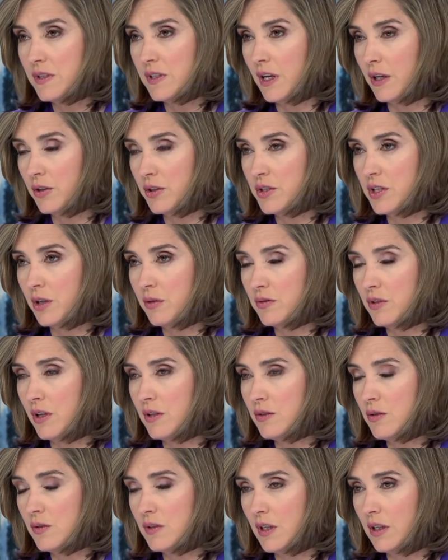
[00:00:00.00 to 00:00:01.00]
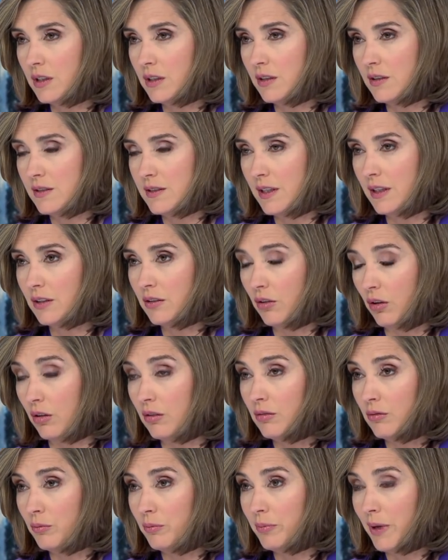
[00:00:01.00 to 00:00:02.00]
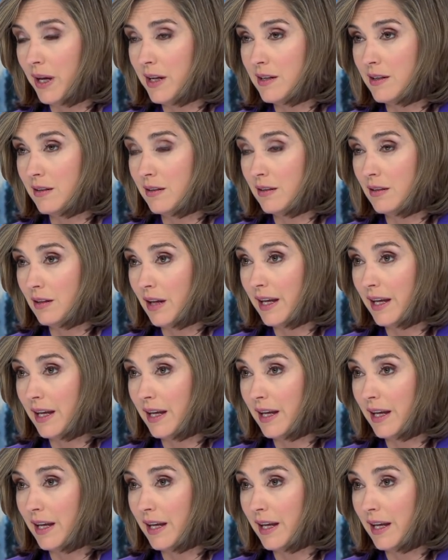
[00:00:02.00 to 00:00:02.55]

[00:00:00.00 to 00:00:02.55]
Secretary was also sending a signal by